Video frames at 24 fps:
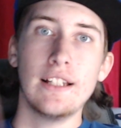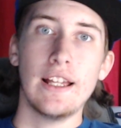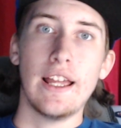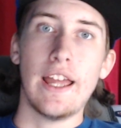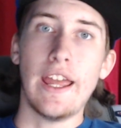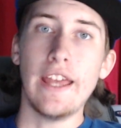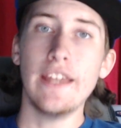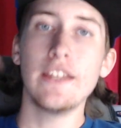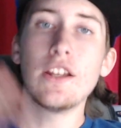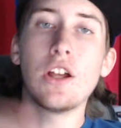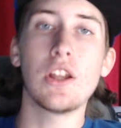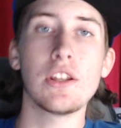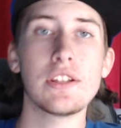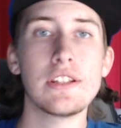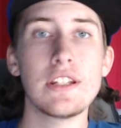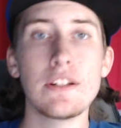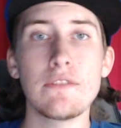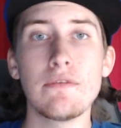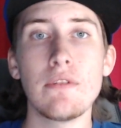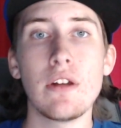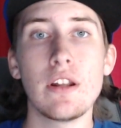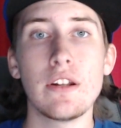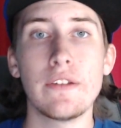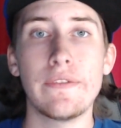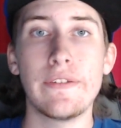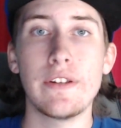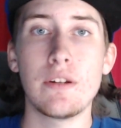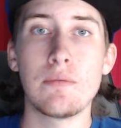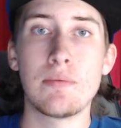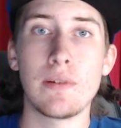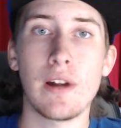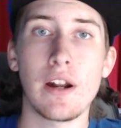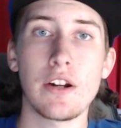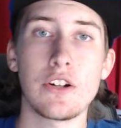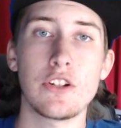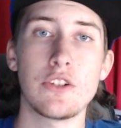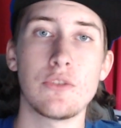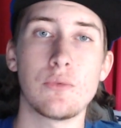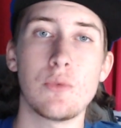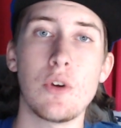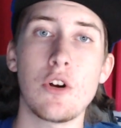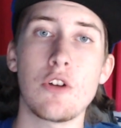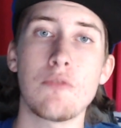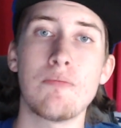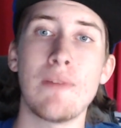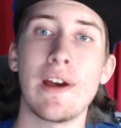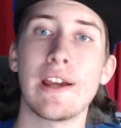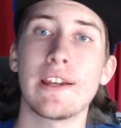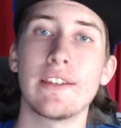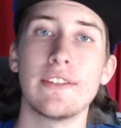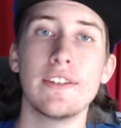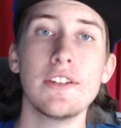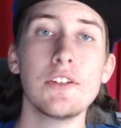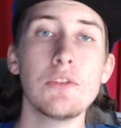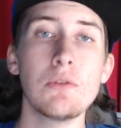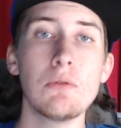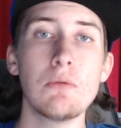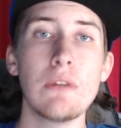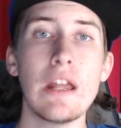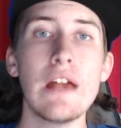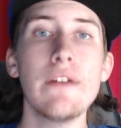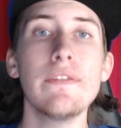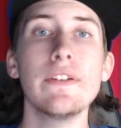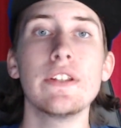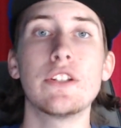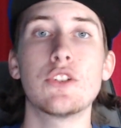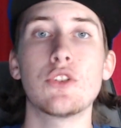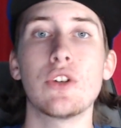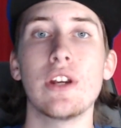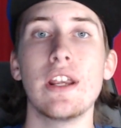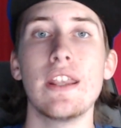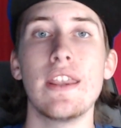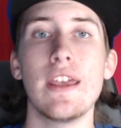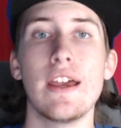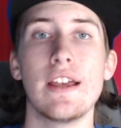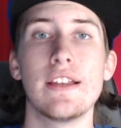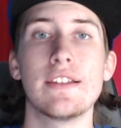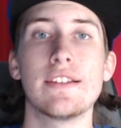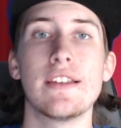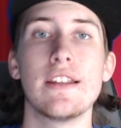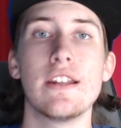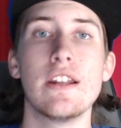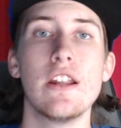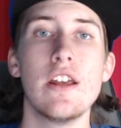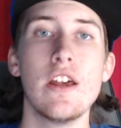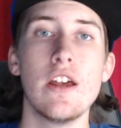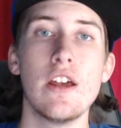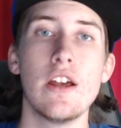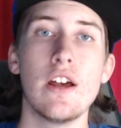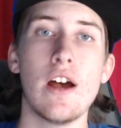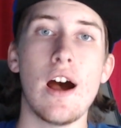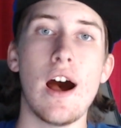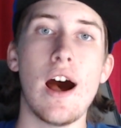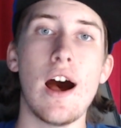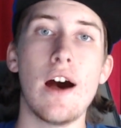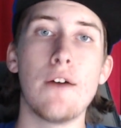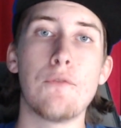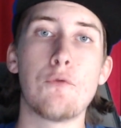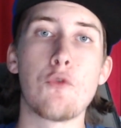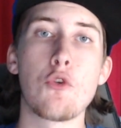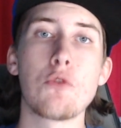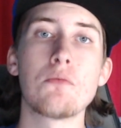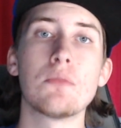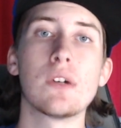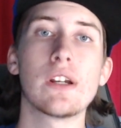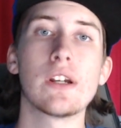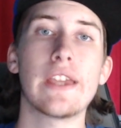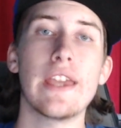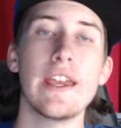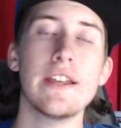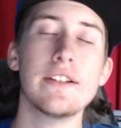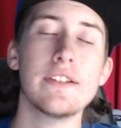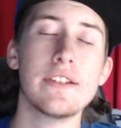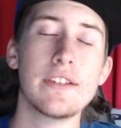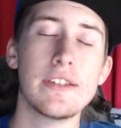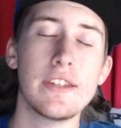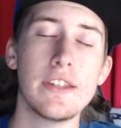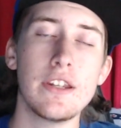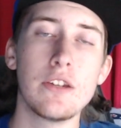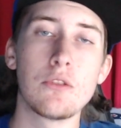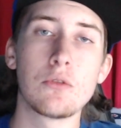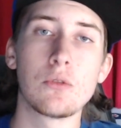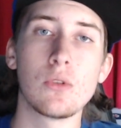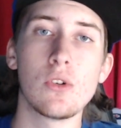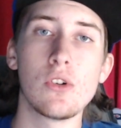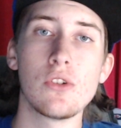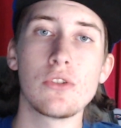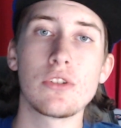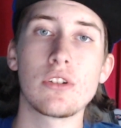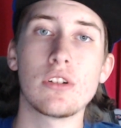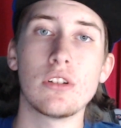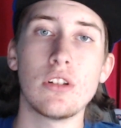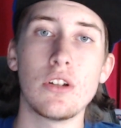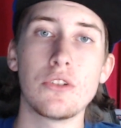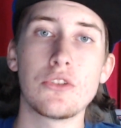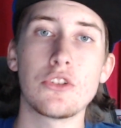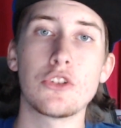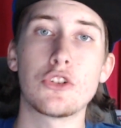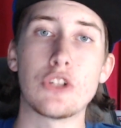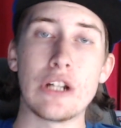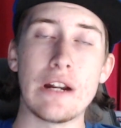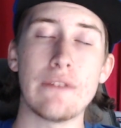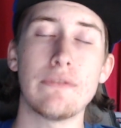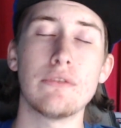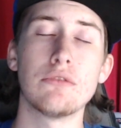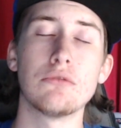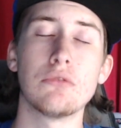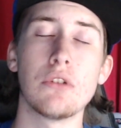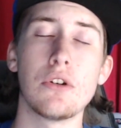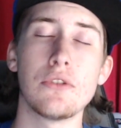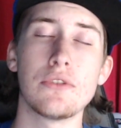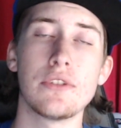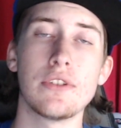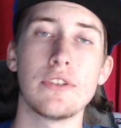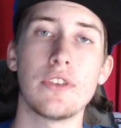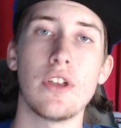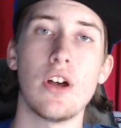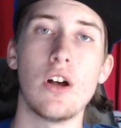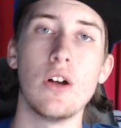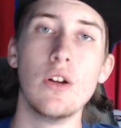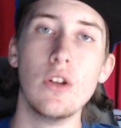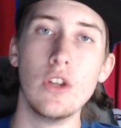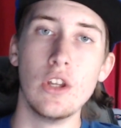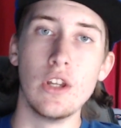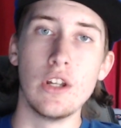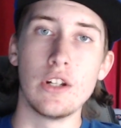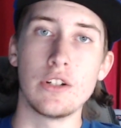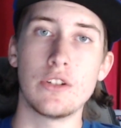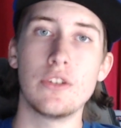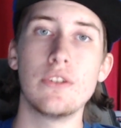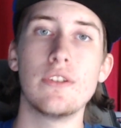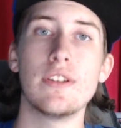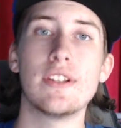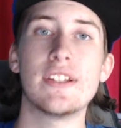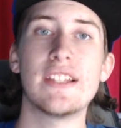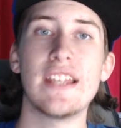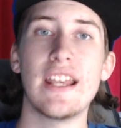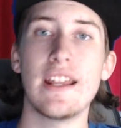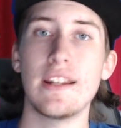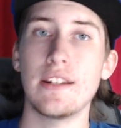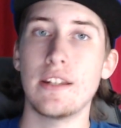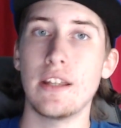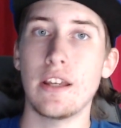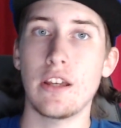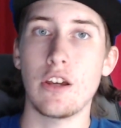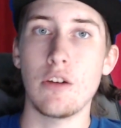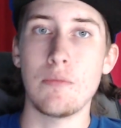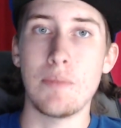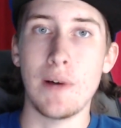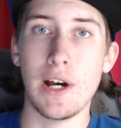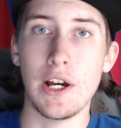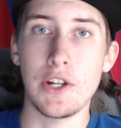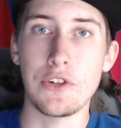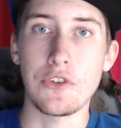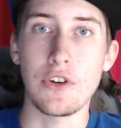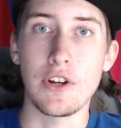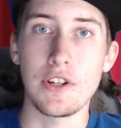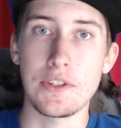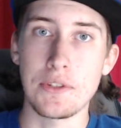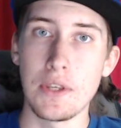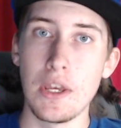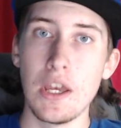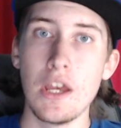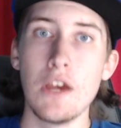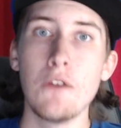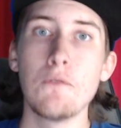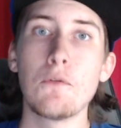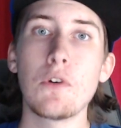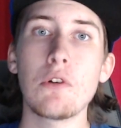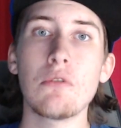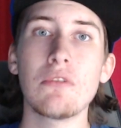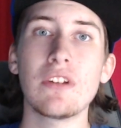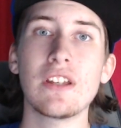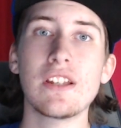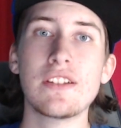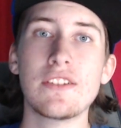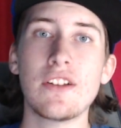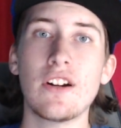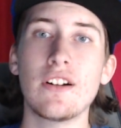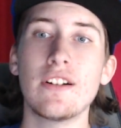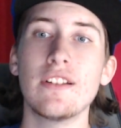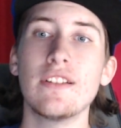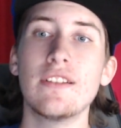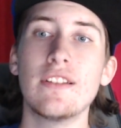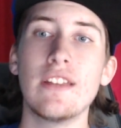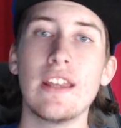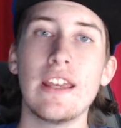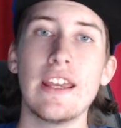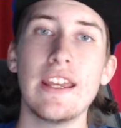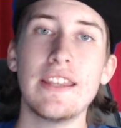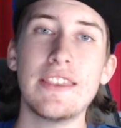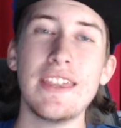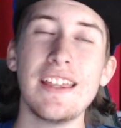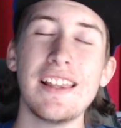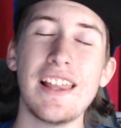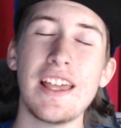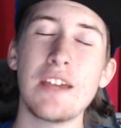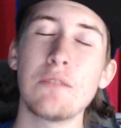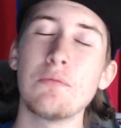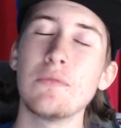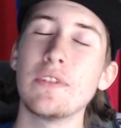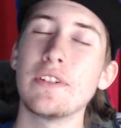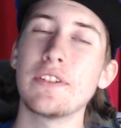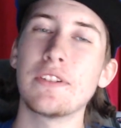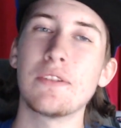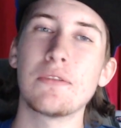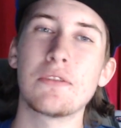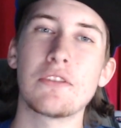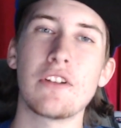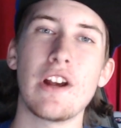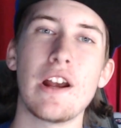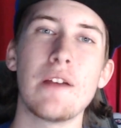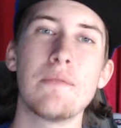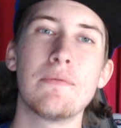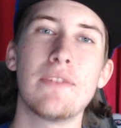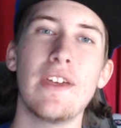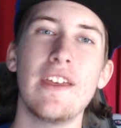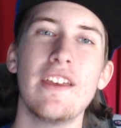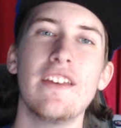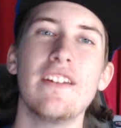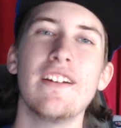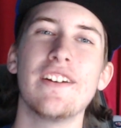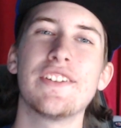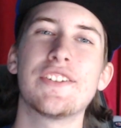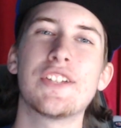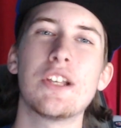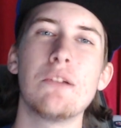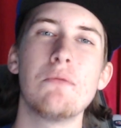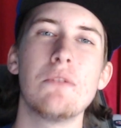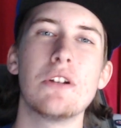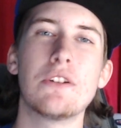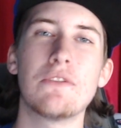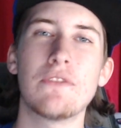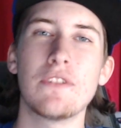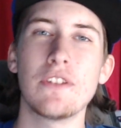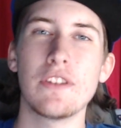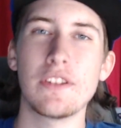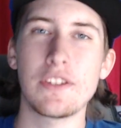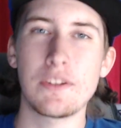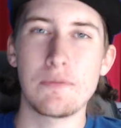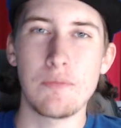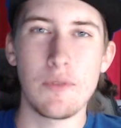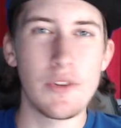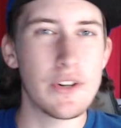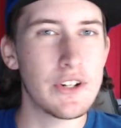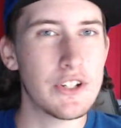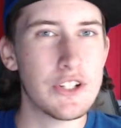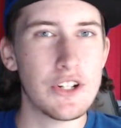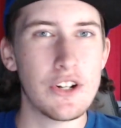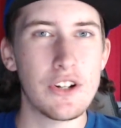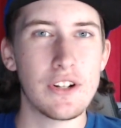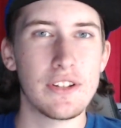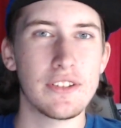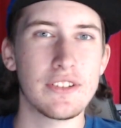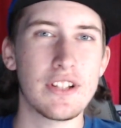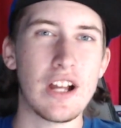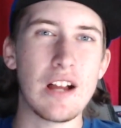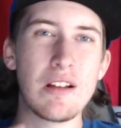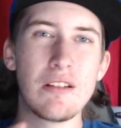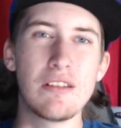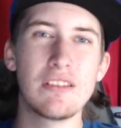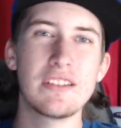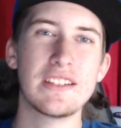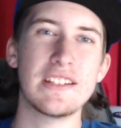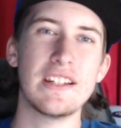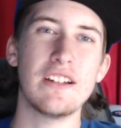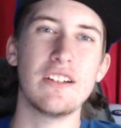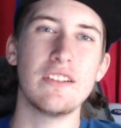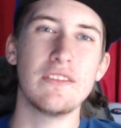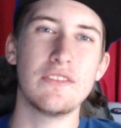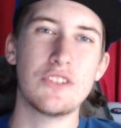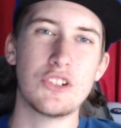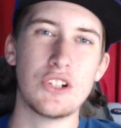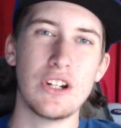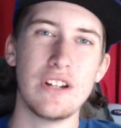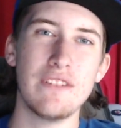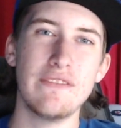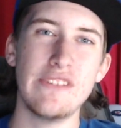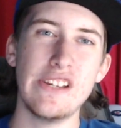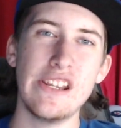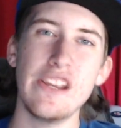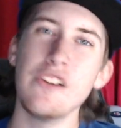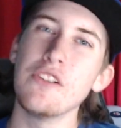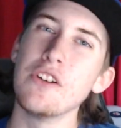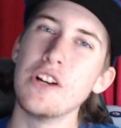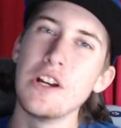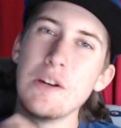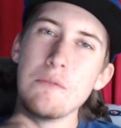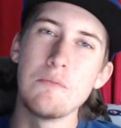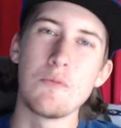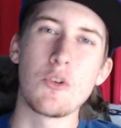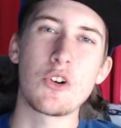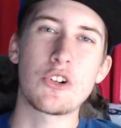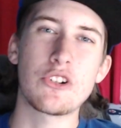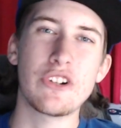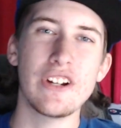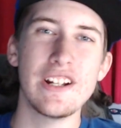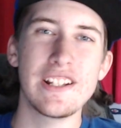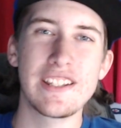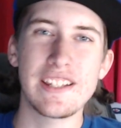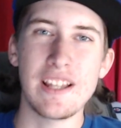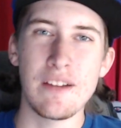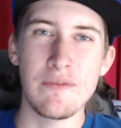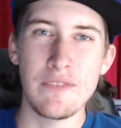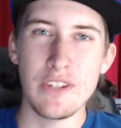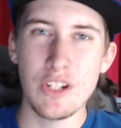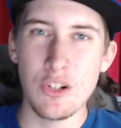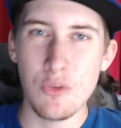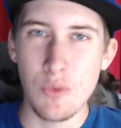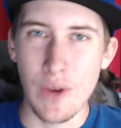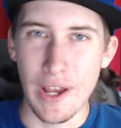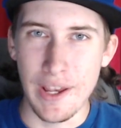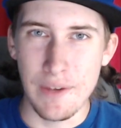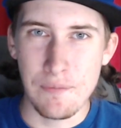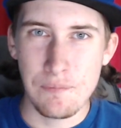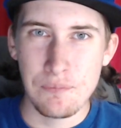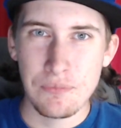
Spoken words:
Hey y'all, it's Nick from Undefeated Productions. Welcome back. In this one, we have a trade that has sent former Kansas City Royals closer Trevor Rosenthal to the San Diego Padres. Before we get started, hit that like button and subscribe. Thank you guys so much for the support you showed on the Tommy Listella trade video. More trades coming your way.